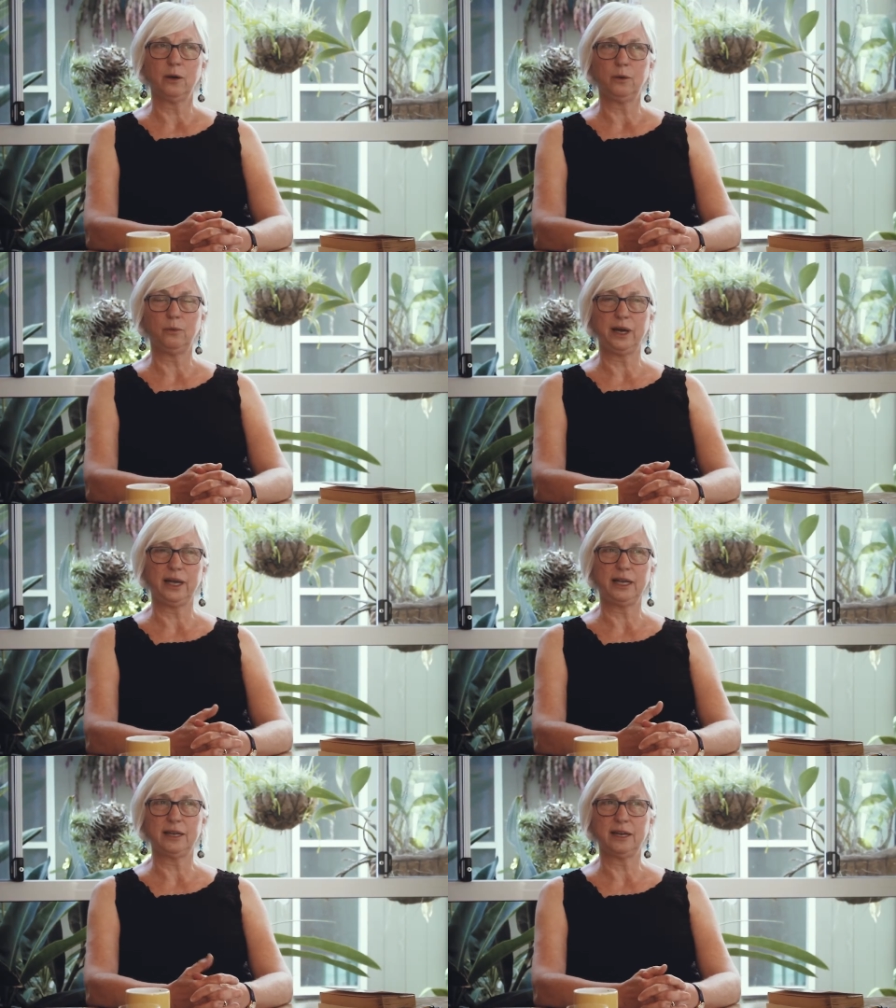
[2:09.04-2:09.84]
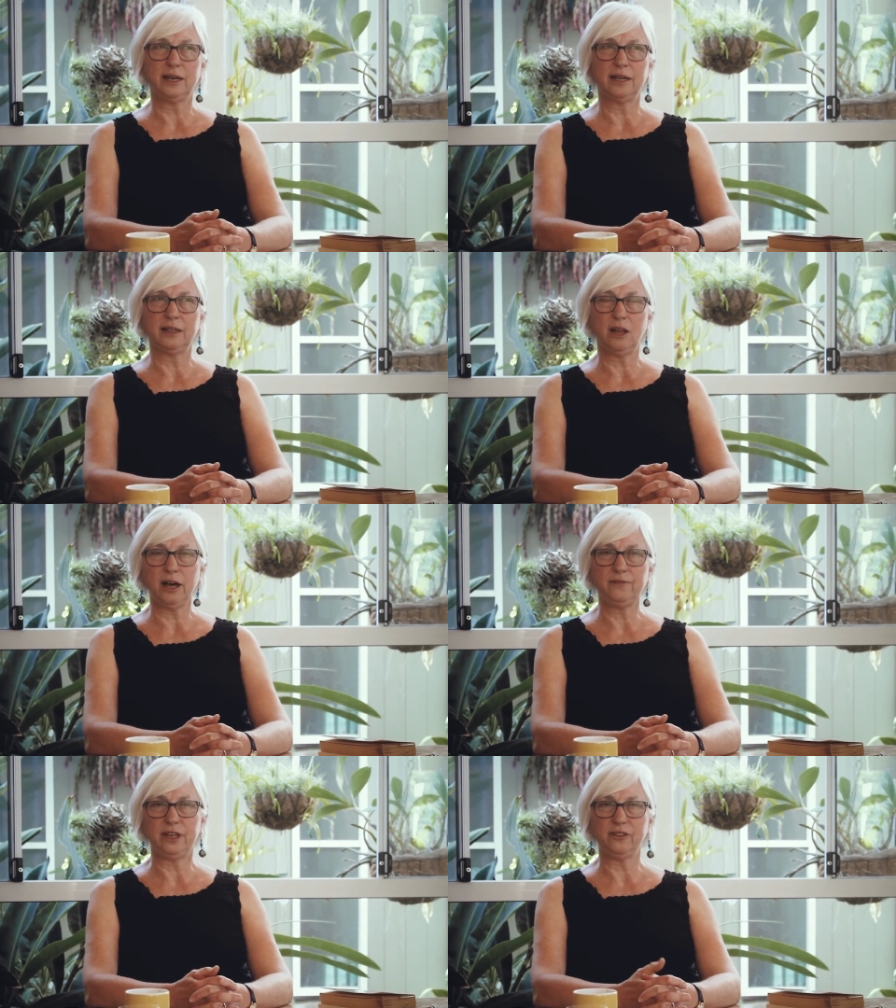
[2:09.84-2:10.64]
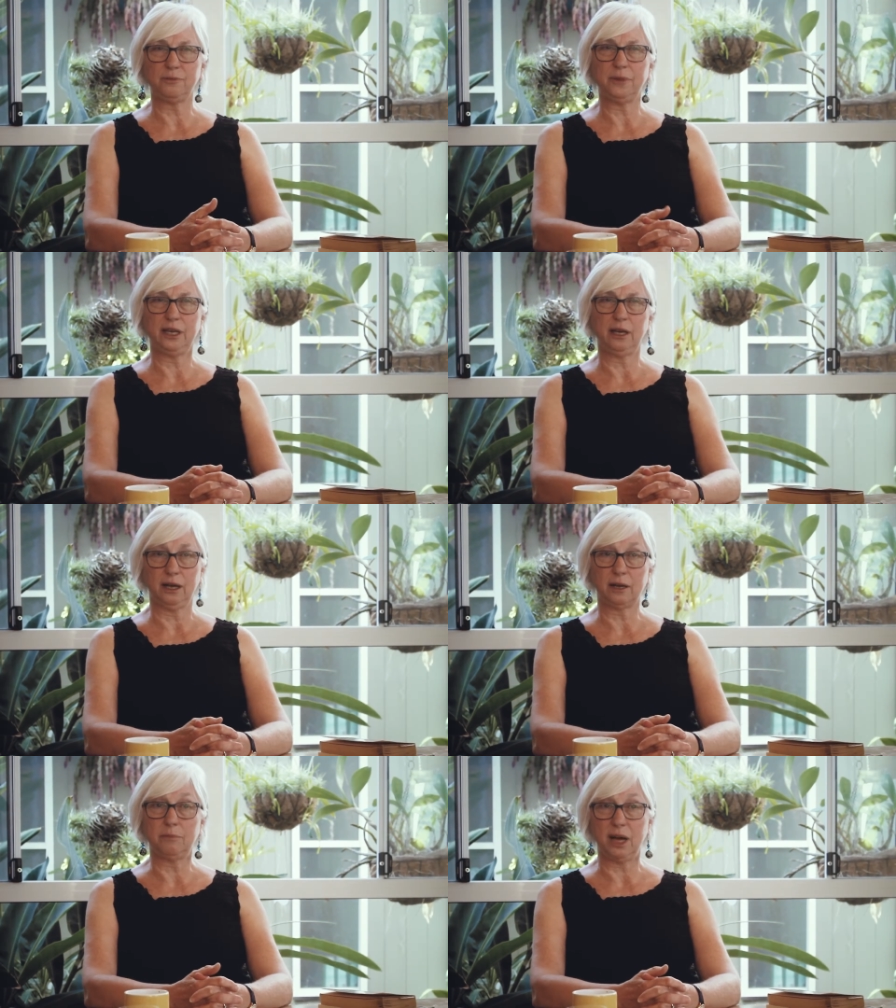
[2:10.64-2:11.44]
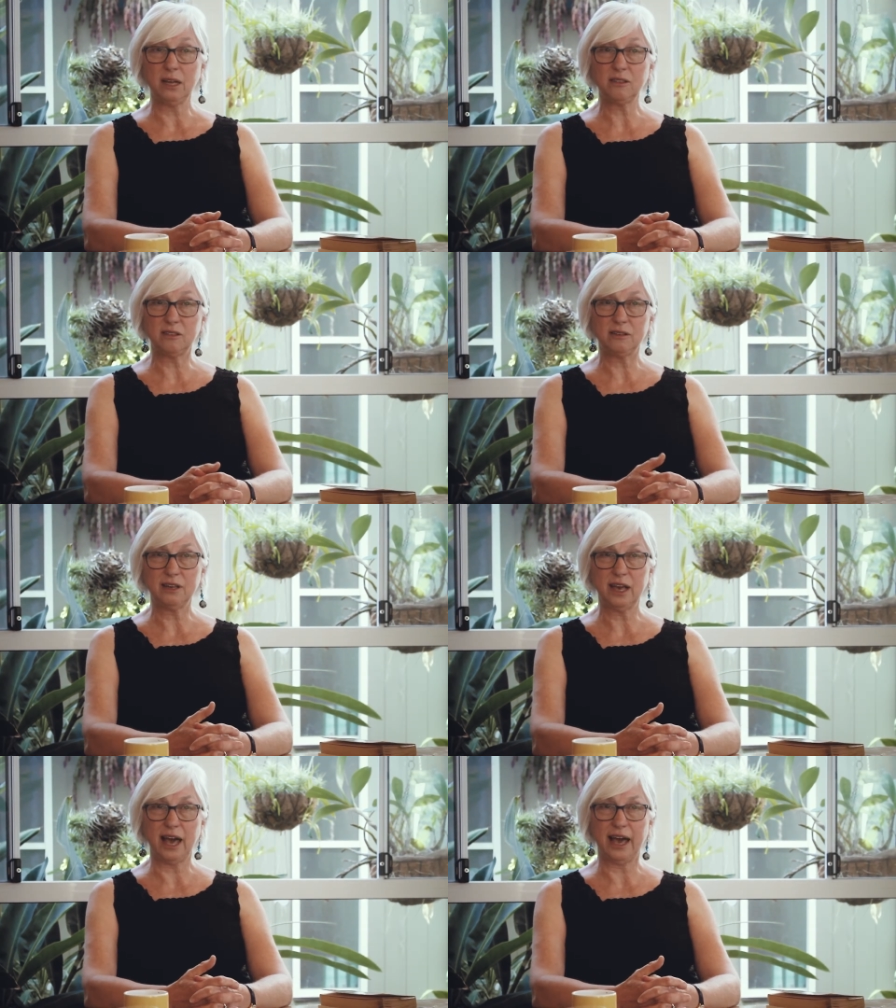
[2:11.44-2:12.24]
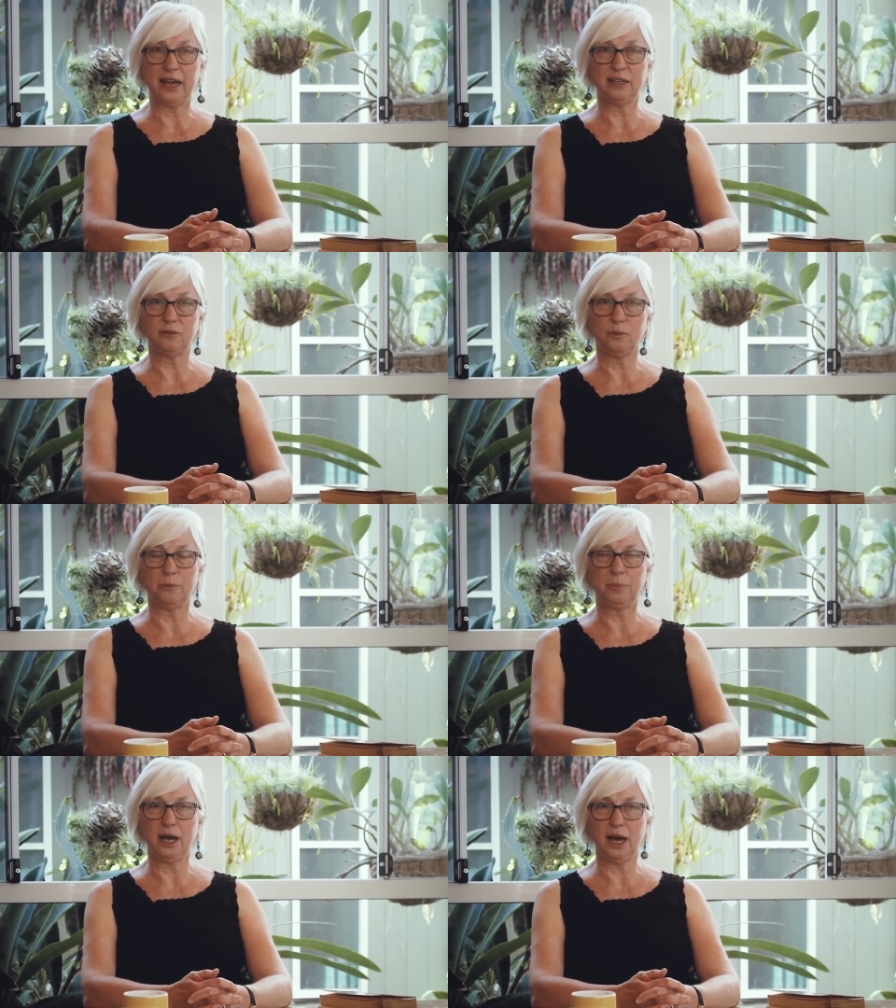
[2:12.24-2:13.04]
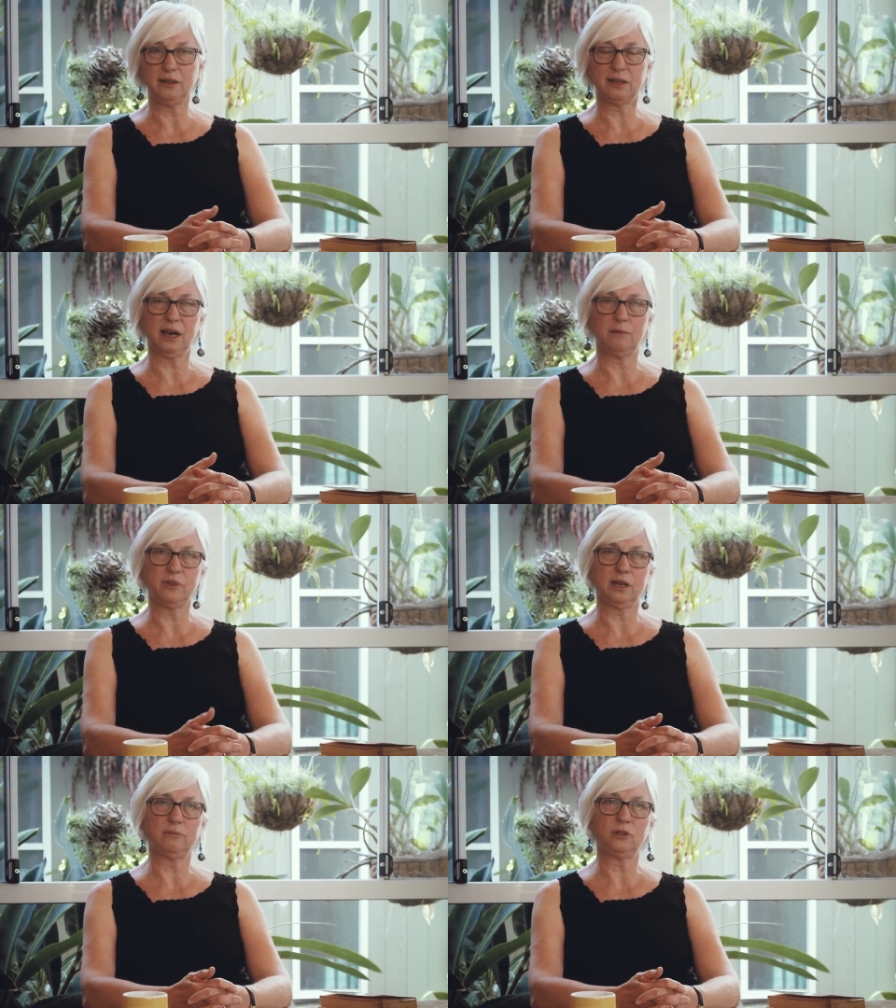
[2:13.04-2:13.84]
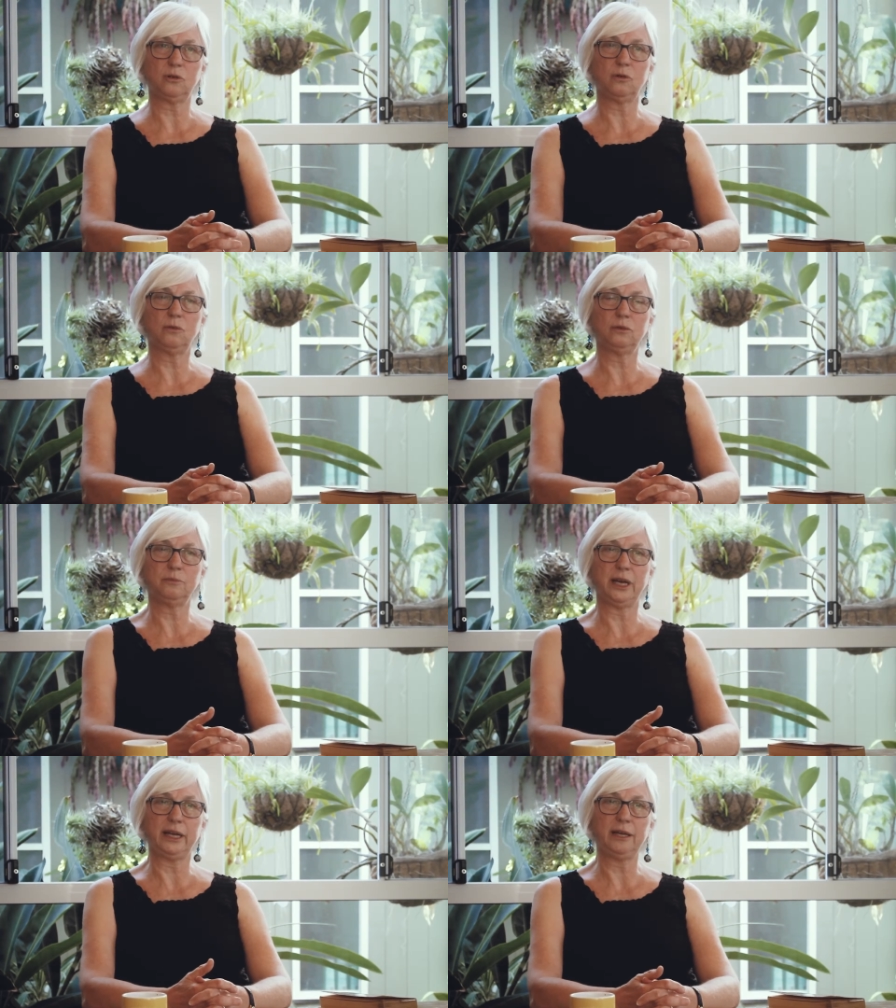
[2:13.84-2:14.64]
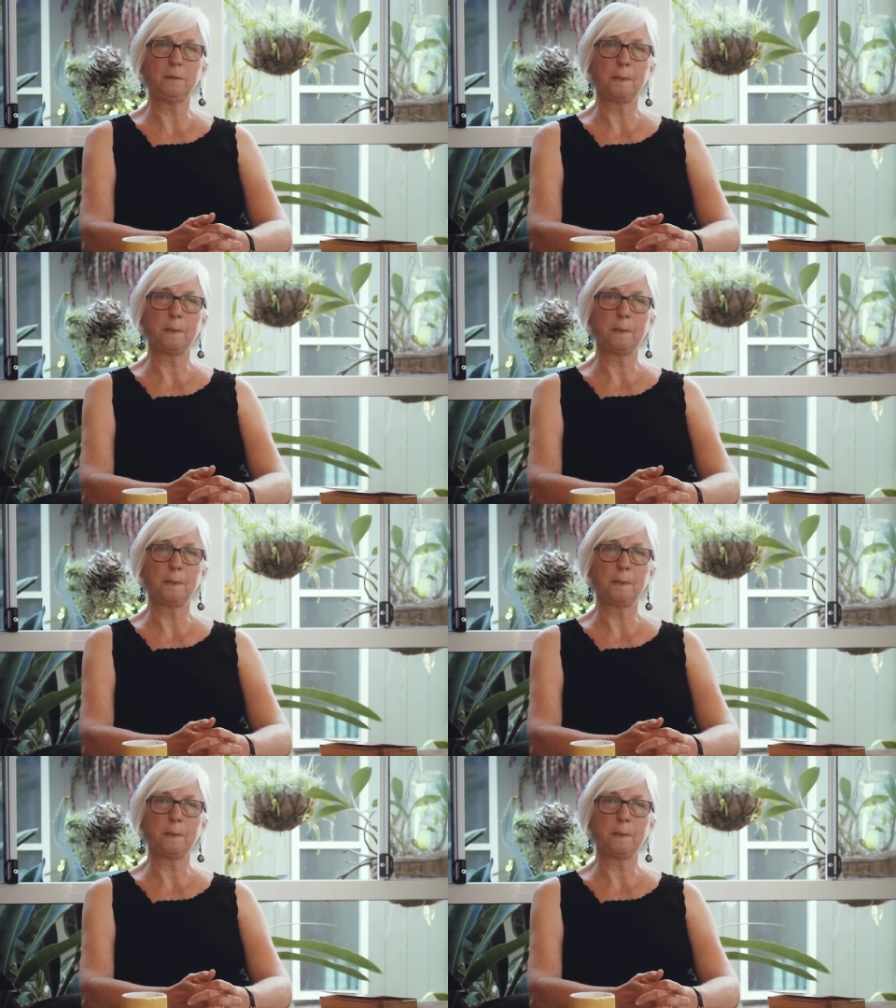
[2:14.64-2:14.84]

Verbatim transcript: when life hits me like a bus and my past comes up to haunt me,